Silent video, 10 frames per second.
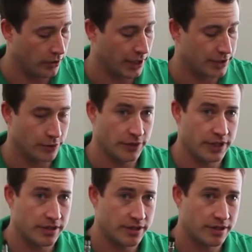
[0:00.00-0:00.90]
Okay, so
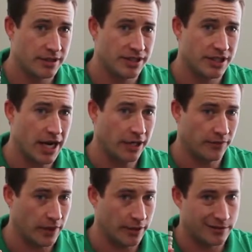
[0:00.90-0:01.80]
this is an
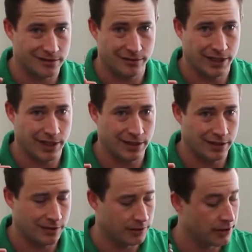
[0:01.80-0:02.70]
activator. It's a little
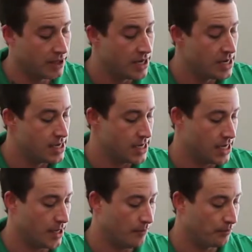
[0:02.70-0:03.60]
handheld
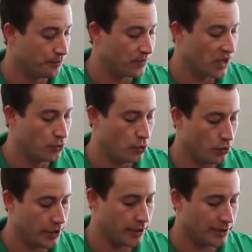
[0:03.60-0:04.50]
um,
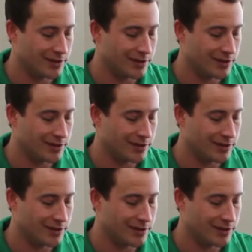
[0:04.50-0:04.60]
tool here.